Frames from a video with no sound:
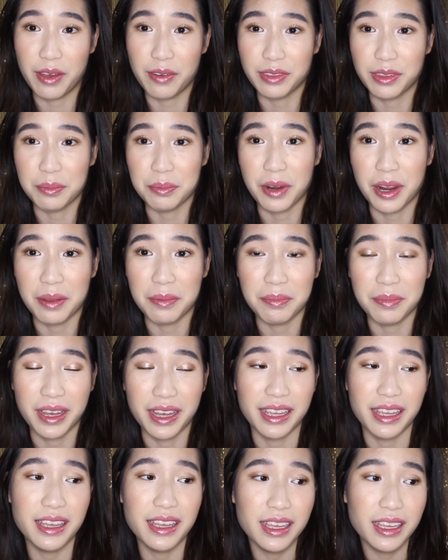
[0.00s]
of the brand,
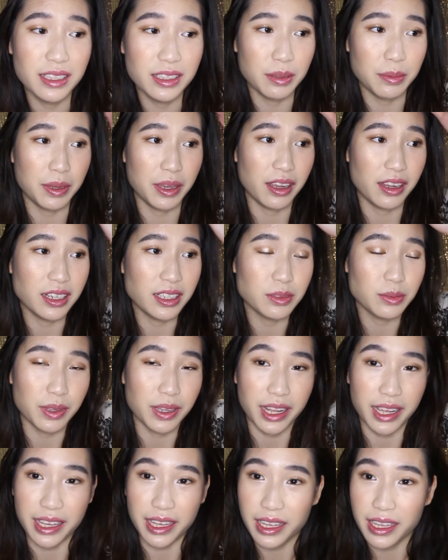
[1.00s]
but to be honest, when
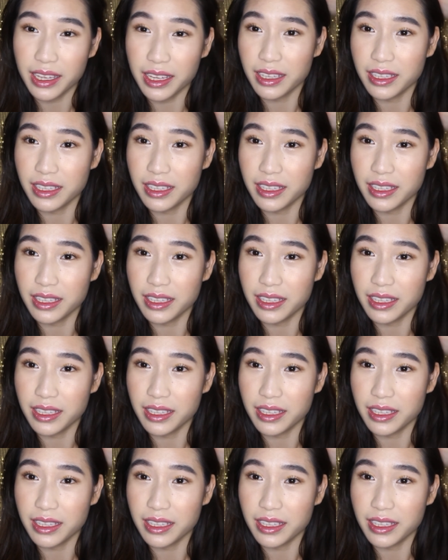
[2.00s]
I